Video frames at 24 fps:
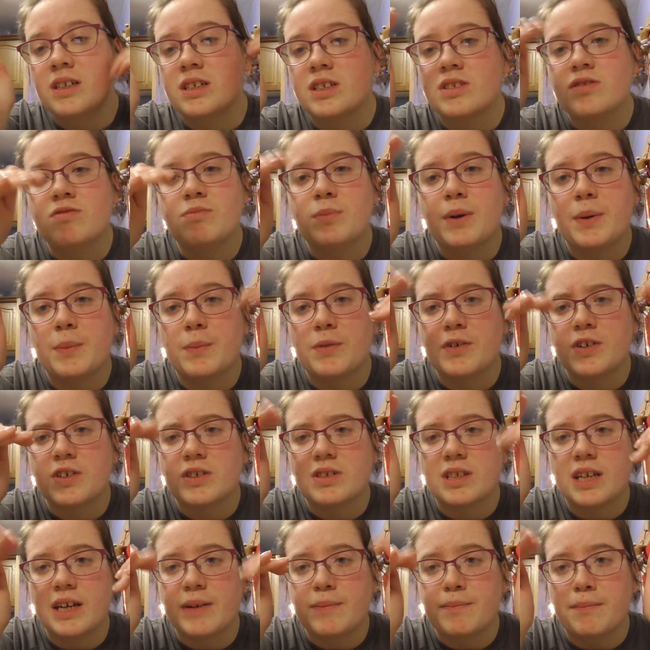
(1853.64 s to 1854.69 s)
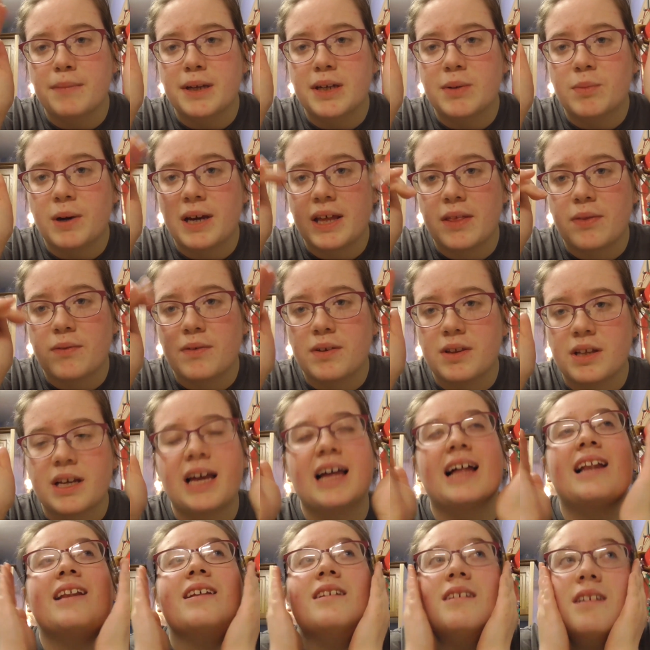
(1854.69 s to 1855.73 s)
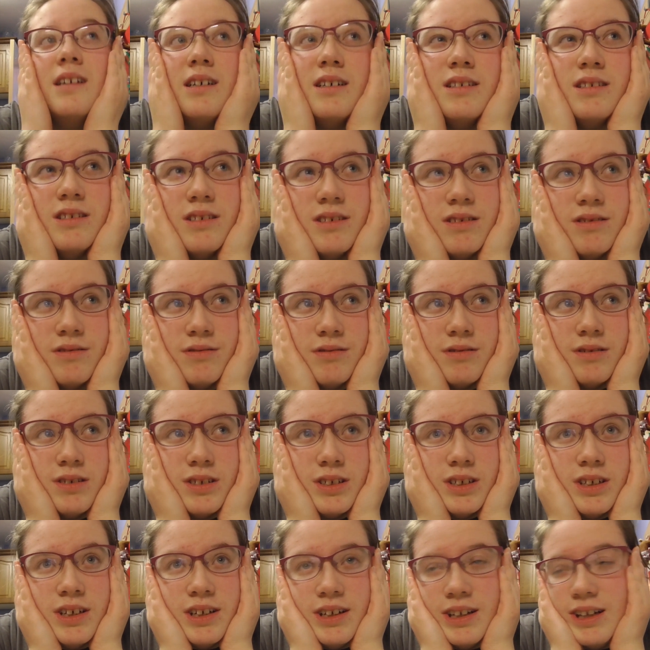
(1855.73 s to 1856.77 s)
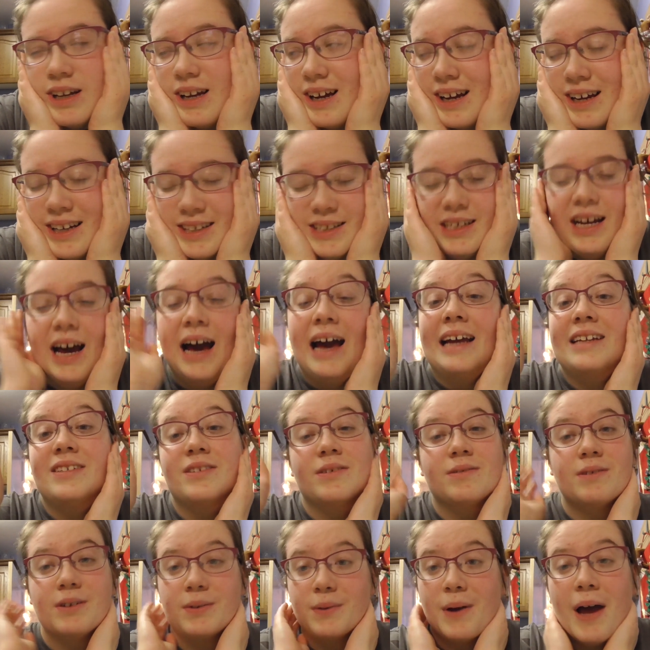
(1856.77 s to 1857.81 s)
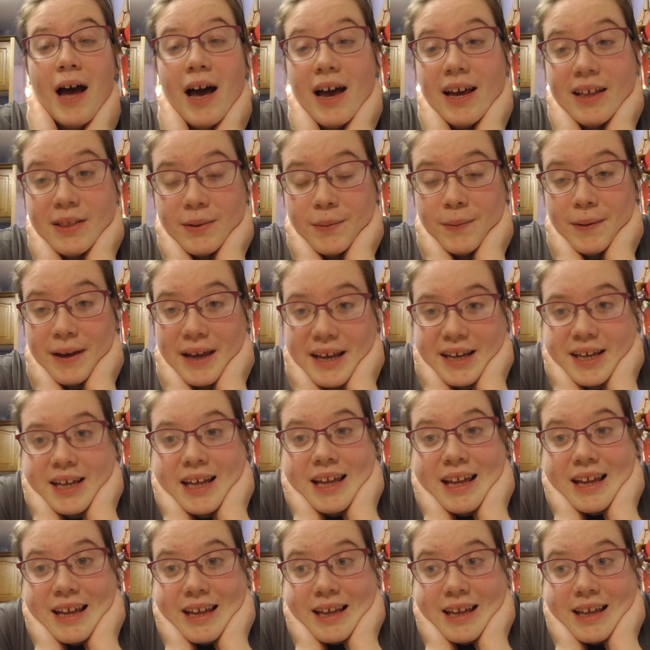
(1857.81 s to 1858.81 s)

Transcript: Just remember it was like midway through the calendar, so I I don't know. Either way,